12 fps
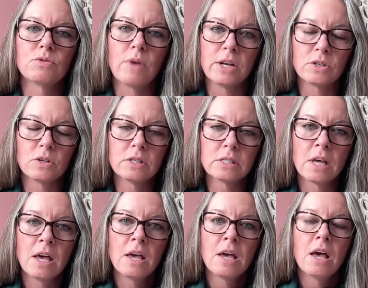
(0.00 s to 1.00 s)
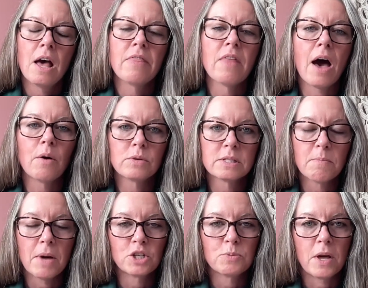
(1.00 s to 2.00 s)
rentals. And that was a
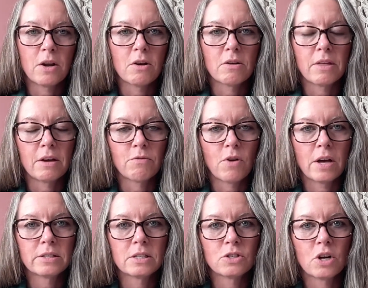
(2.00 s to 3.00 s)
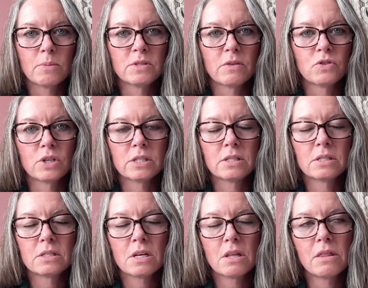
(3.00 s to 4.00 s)
much better thing for us in terms of
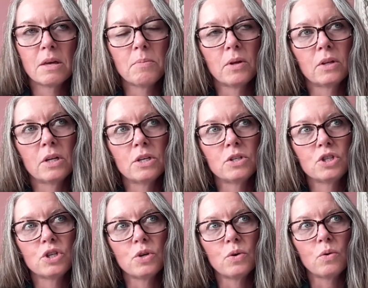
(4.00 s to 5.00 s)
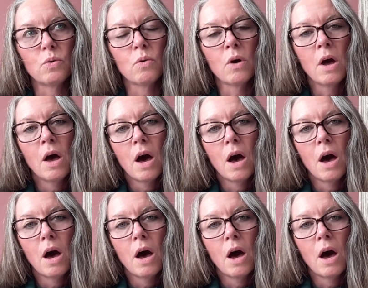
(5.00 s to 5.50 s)
just the ability to